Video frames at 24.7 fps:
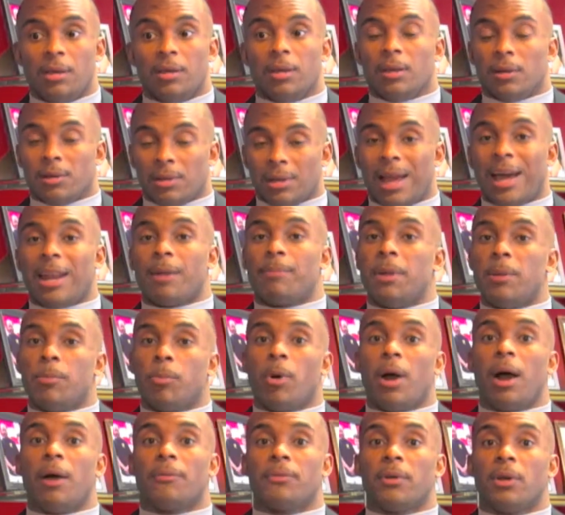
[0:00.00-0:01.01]
There are a lot of
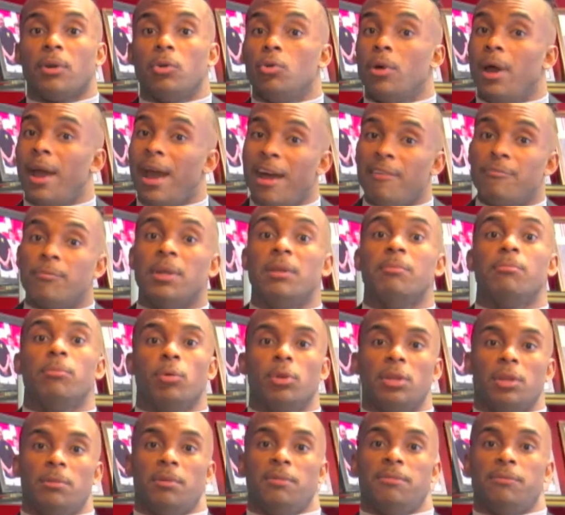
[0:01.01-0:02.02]
people out there who have been
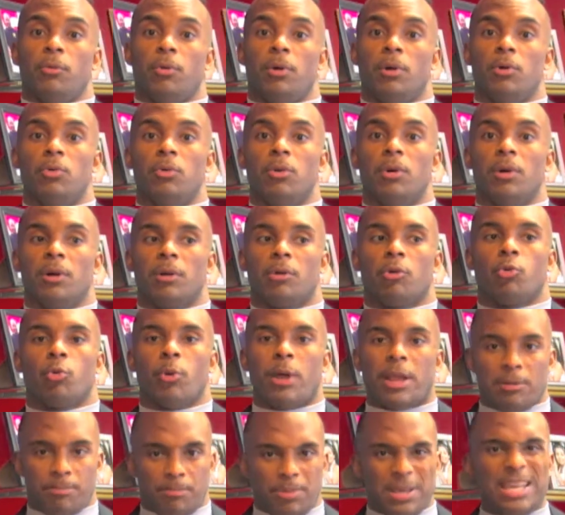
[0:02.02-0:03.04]
bullied before, who are
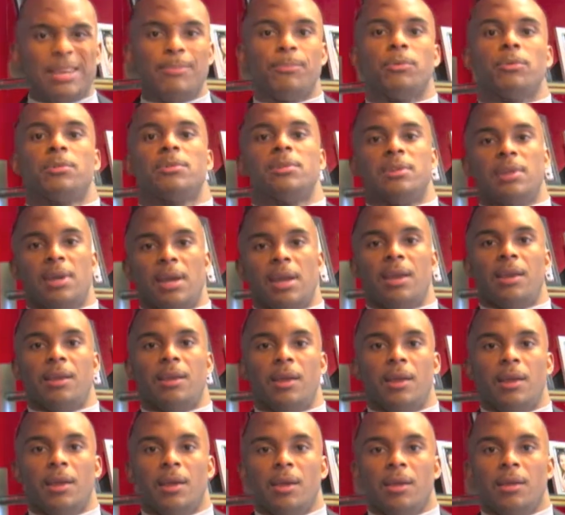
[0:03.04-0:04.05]
great people today.
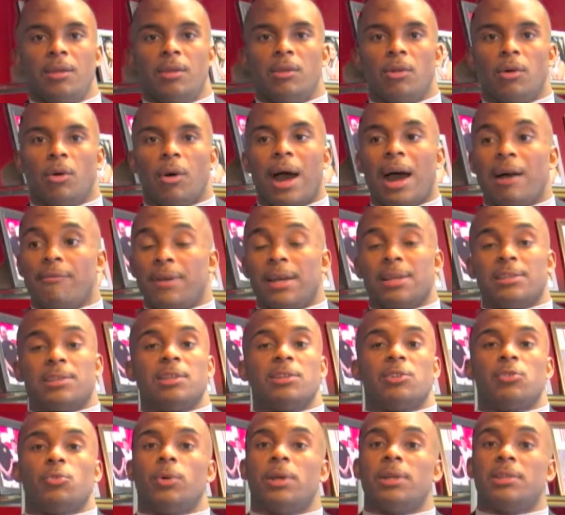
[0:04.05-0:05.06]
You know, I've had
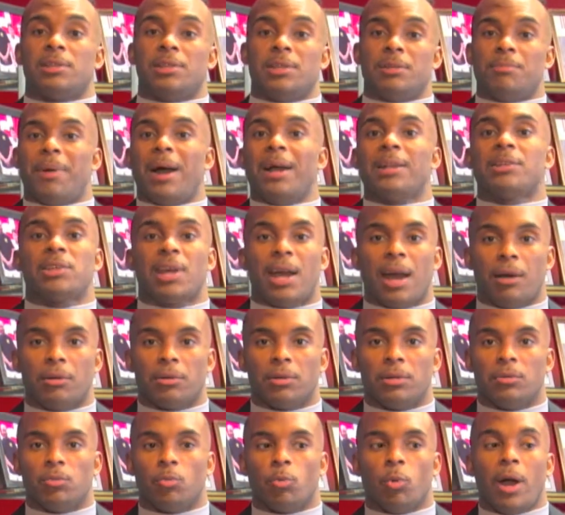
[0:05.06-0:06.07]
situations in my
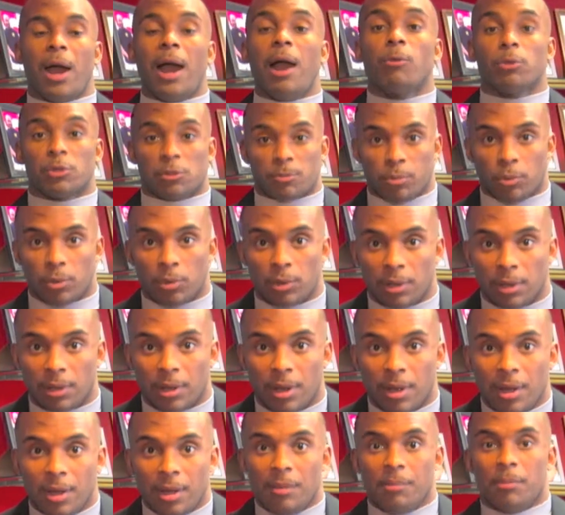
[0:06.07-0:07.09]
childhood where I was bullied,
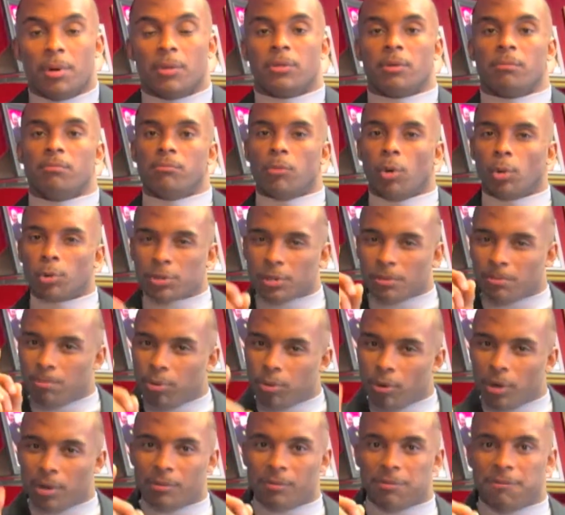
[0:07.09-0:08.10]
but the most
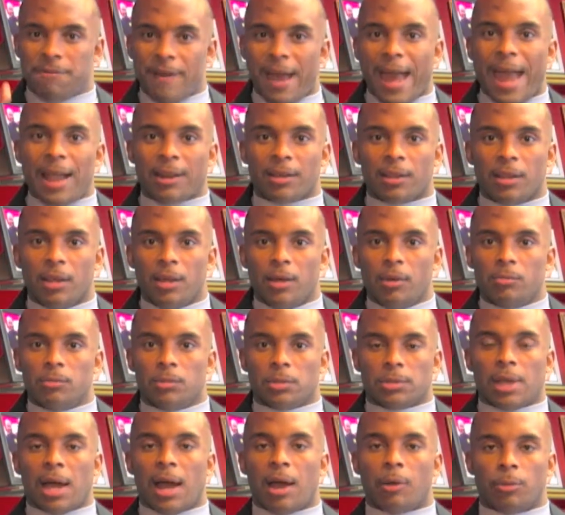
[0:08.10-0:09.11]
important fact
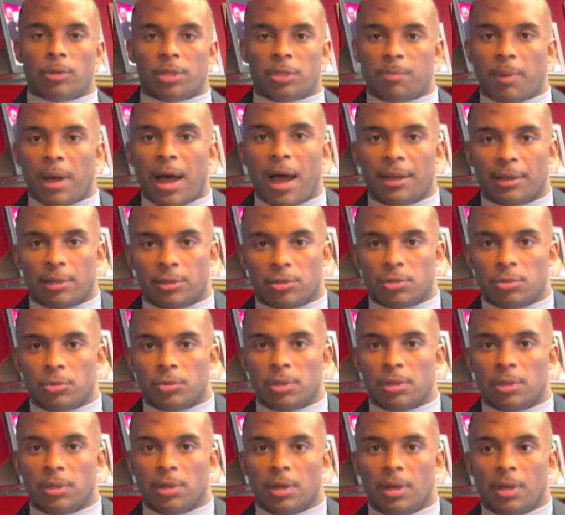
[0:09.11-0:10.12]
was how I responded
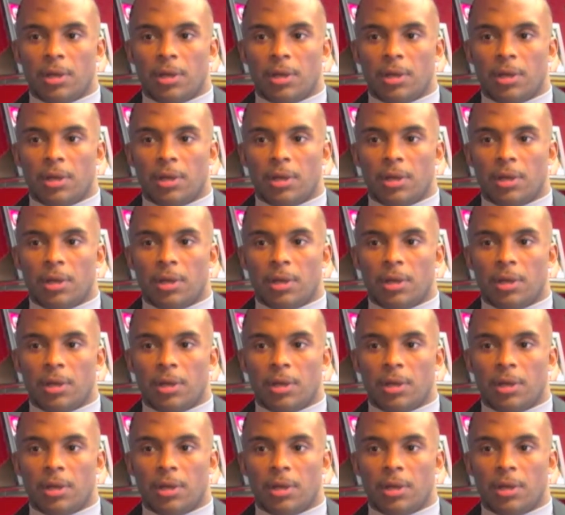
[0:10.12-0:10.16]
to it.